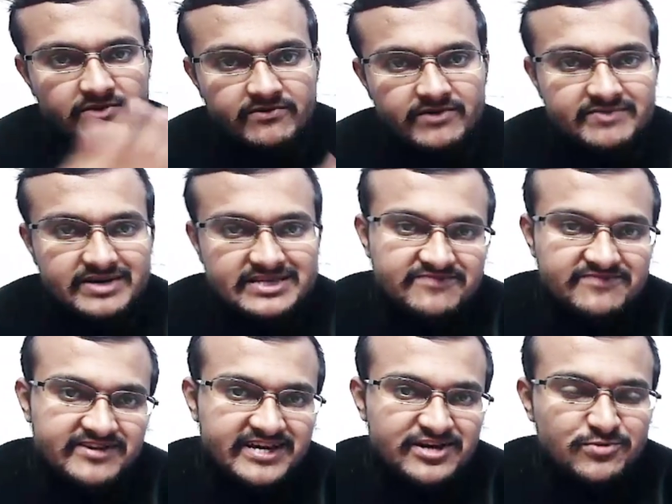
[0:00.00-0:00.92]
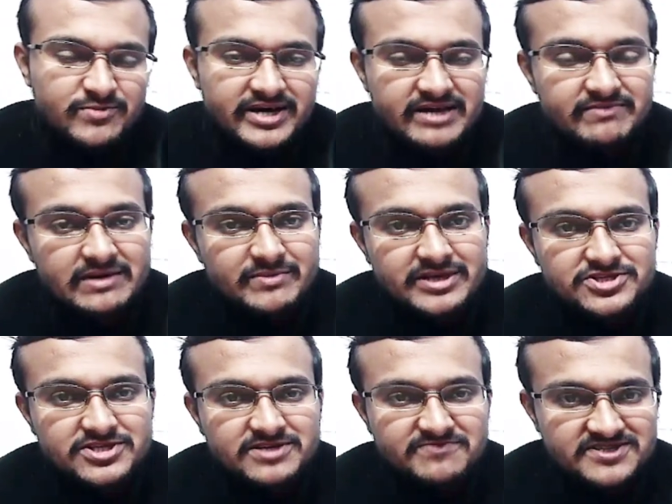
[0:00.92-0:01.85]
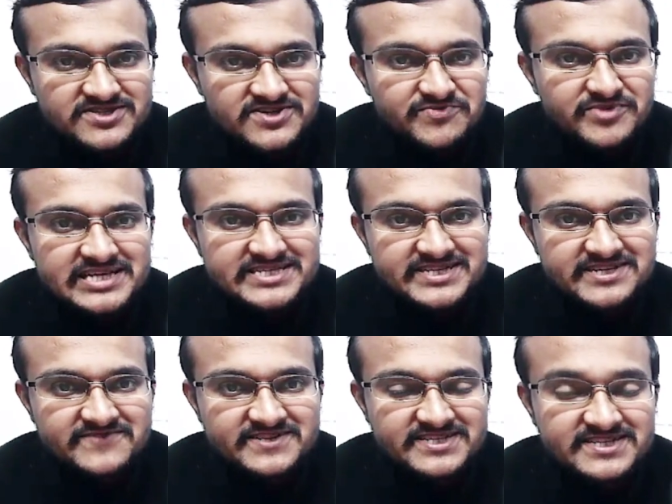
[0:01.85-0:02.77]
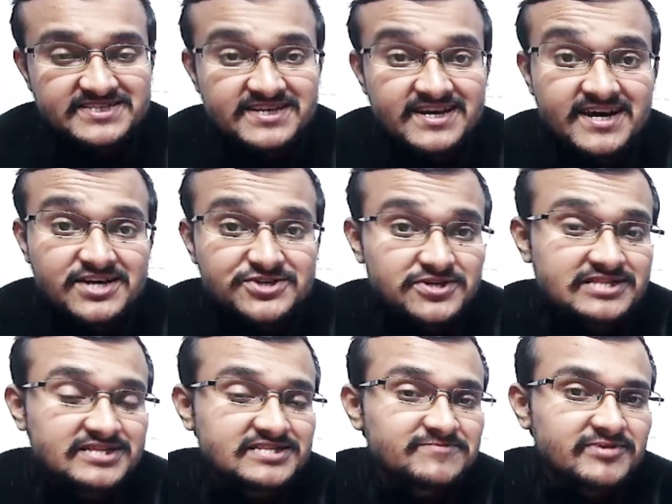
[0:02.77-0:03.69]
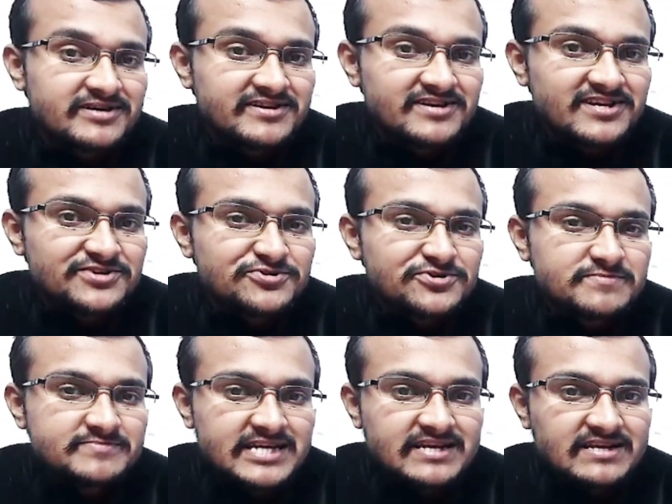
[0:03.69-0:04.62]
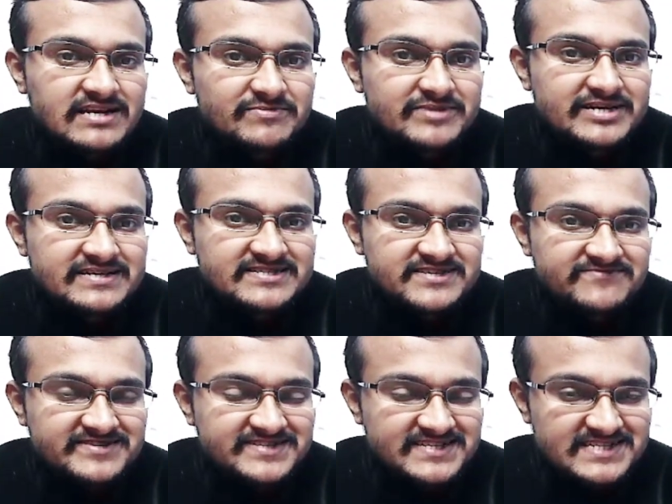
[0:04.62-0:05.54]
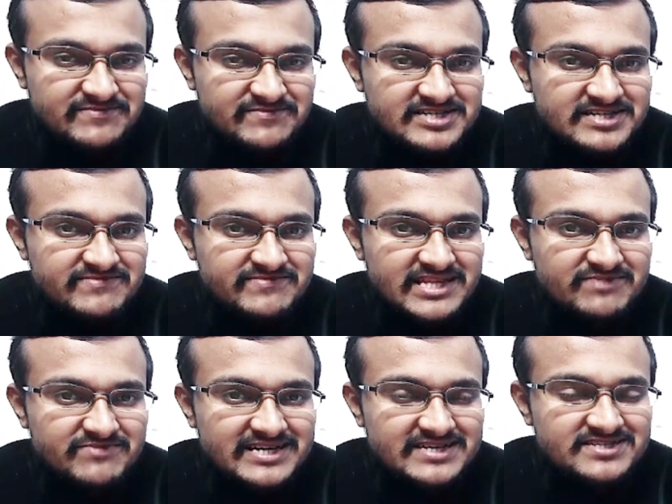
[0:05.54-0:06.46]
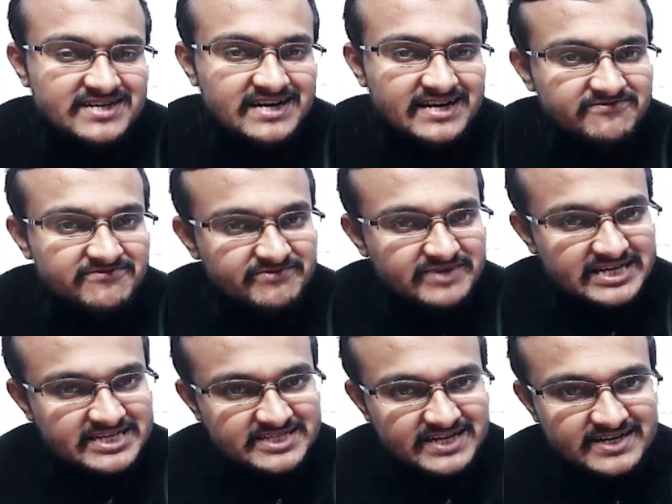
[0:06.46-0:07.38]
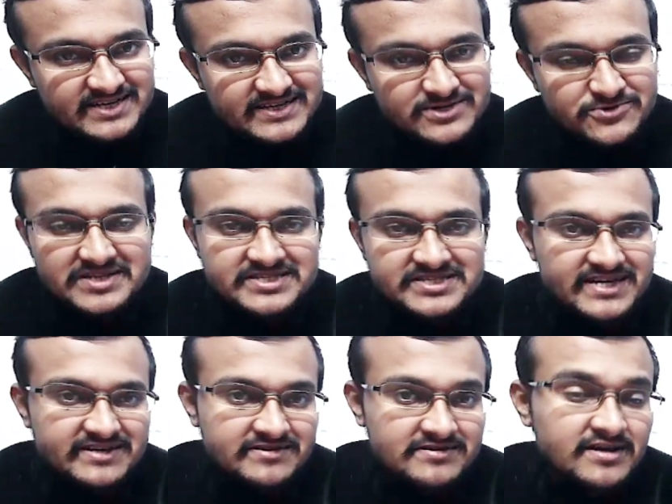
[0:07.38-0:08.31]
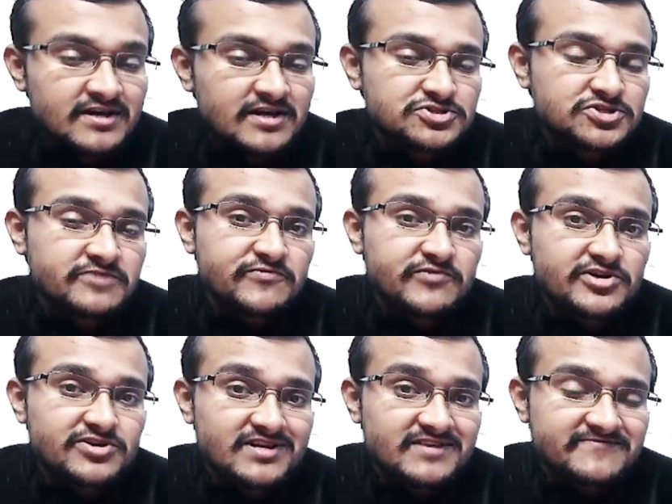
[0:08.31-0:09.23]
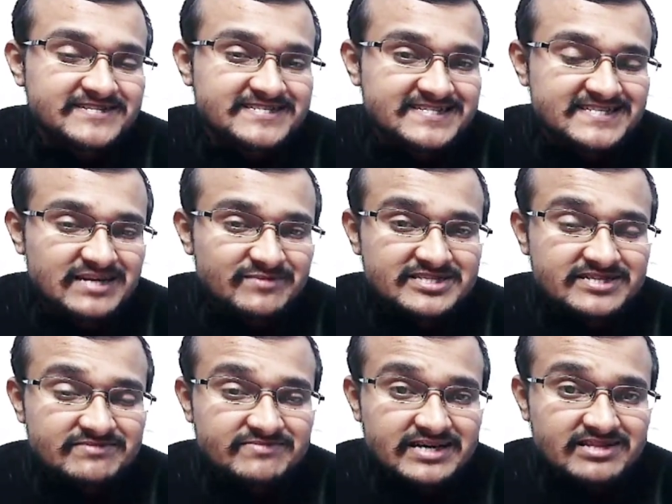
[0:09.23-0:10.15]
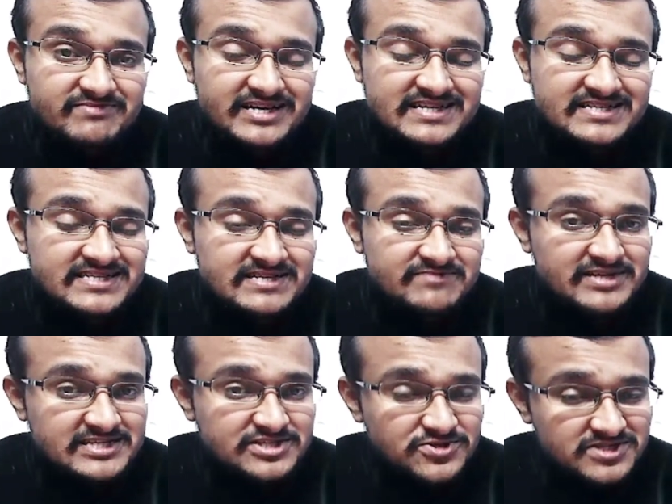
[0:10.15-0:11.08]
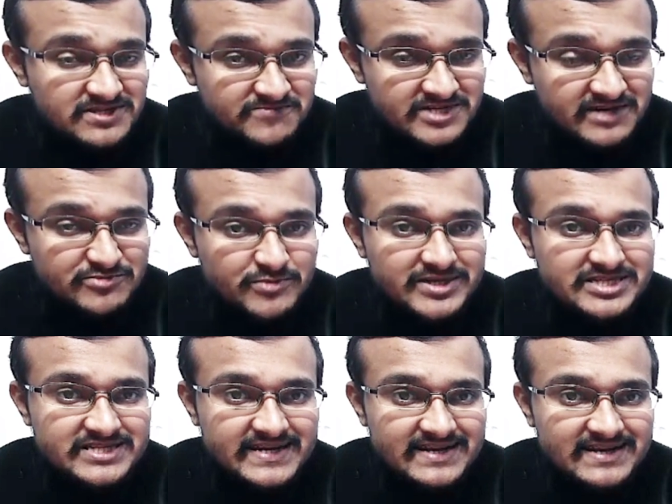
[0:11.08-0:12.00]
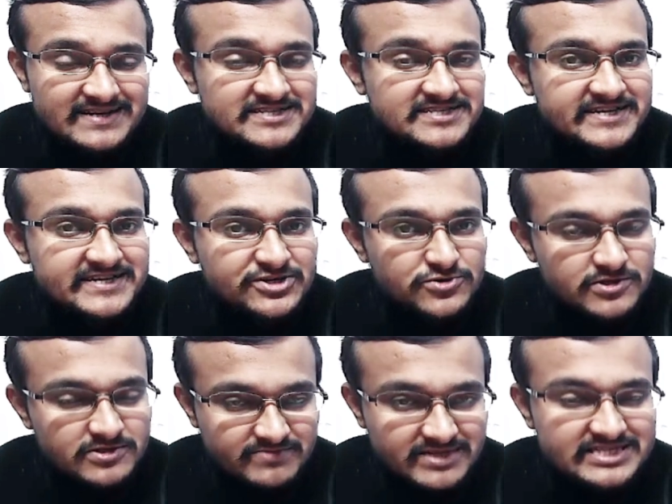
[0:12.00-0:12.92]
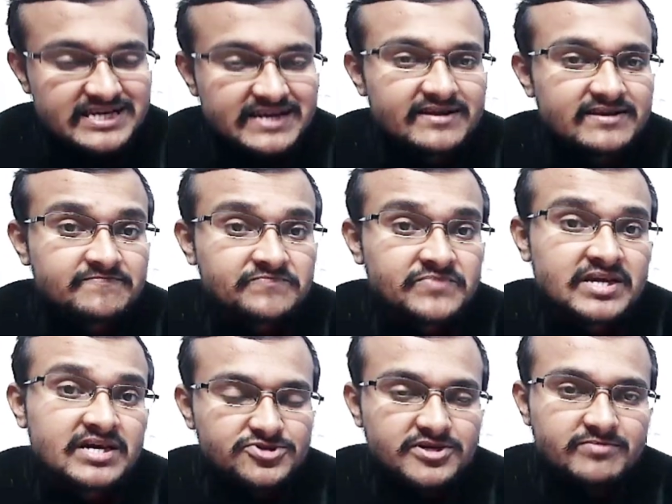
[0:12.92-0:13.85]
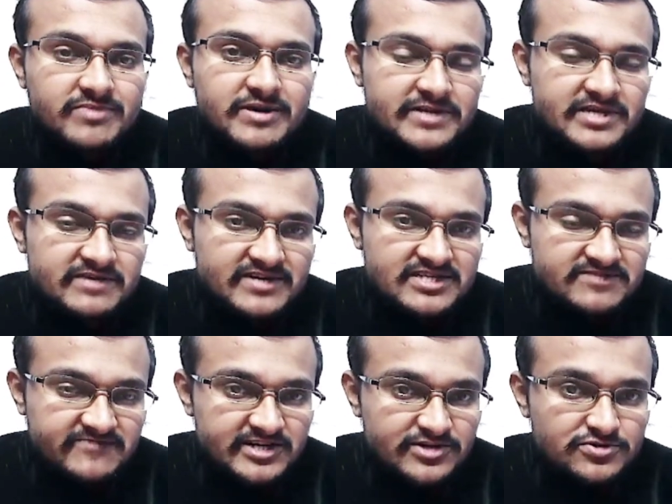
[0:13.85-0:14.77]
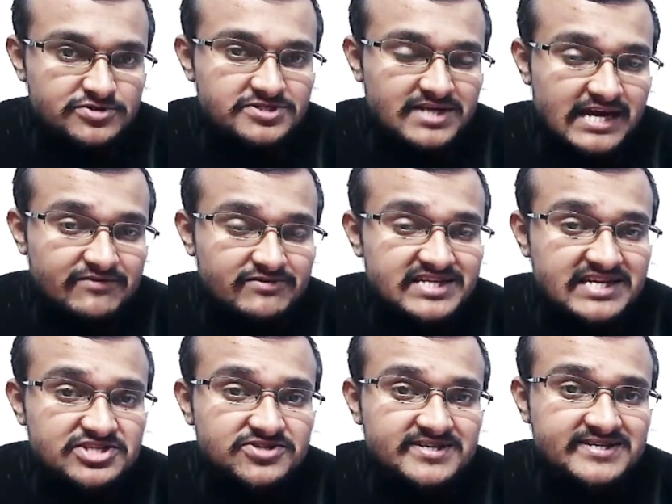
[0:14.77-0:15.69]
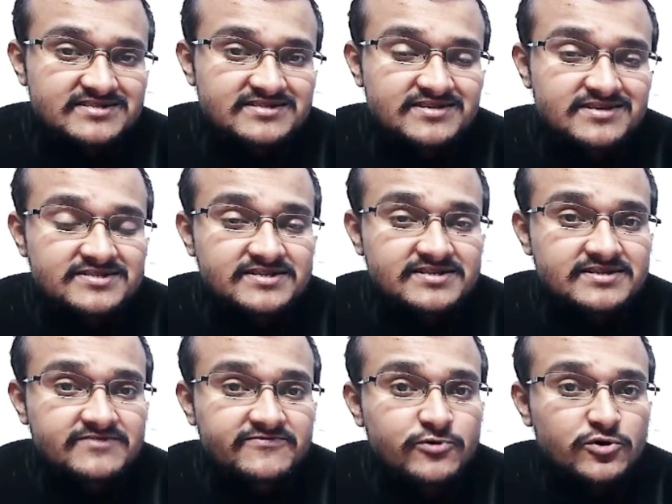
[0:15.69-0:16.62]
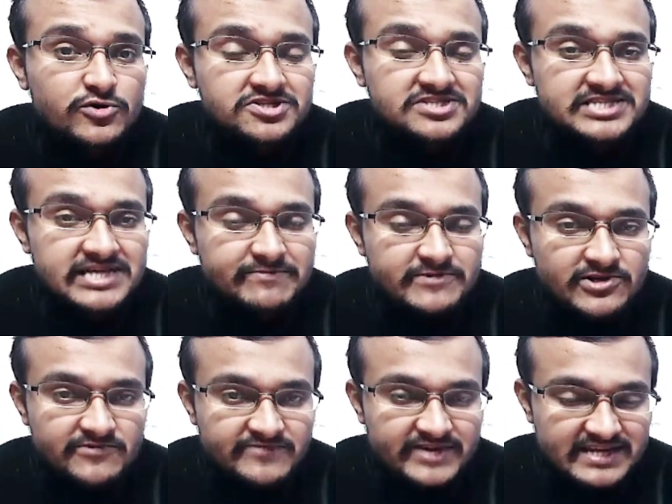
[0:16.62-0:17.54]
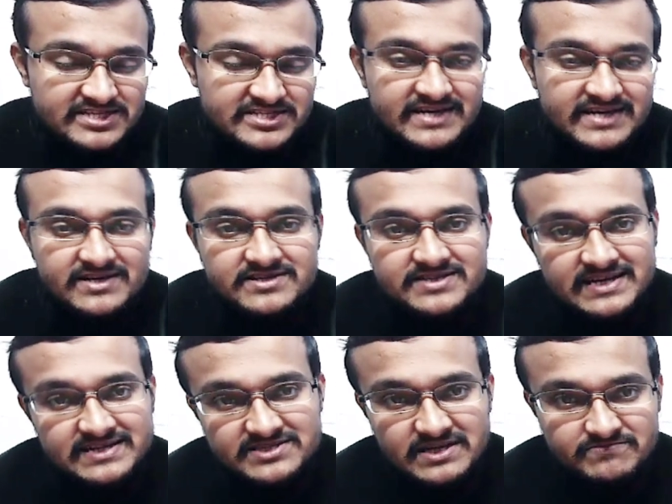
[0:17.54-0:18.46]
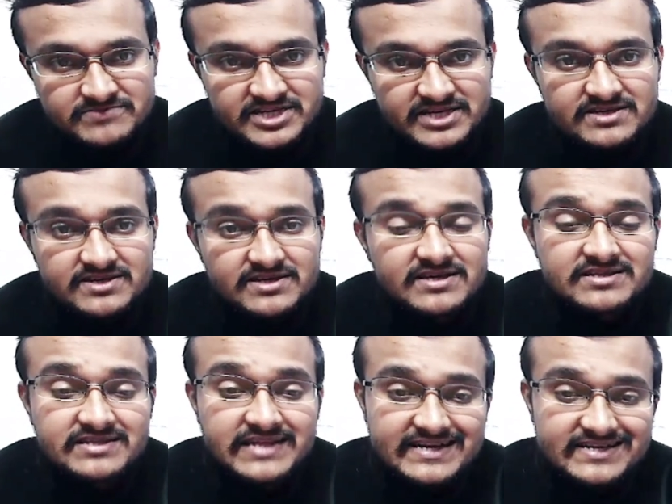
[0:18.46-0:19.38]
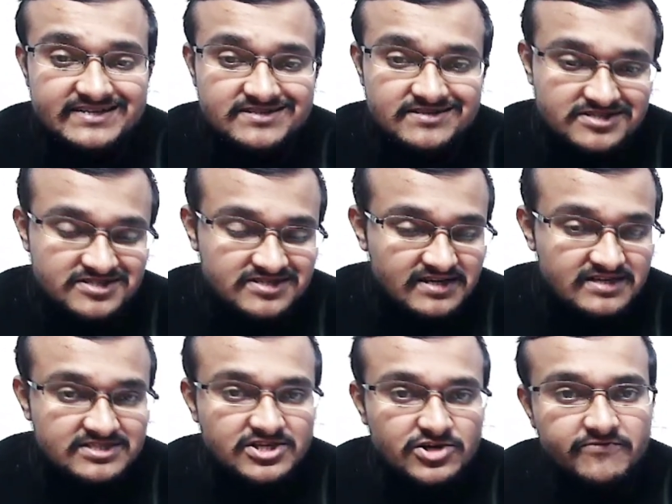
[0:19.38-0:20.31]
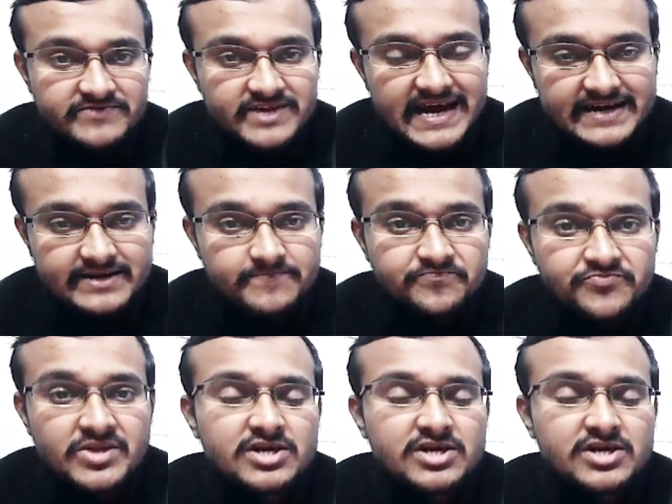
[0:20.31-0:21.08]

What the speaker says: Hello everyone, myself Vinay Kumaram. I'm actually pursuing PhD in physics. So in this particular YouTube channel, I'll be teaching physics, chemistry and mathematics starting from 8th standard till 12th standard. So if you want to learn physics, chemistry and mathematics, then please do subscribe to my channel and stay tuned with my channel. So in my previous videos, I was actually discussing the 4th chapter of 9th standard science subject, that is structure of the atom.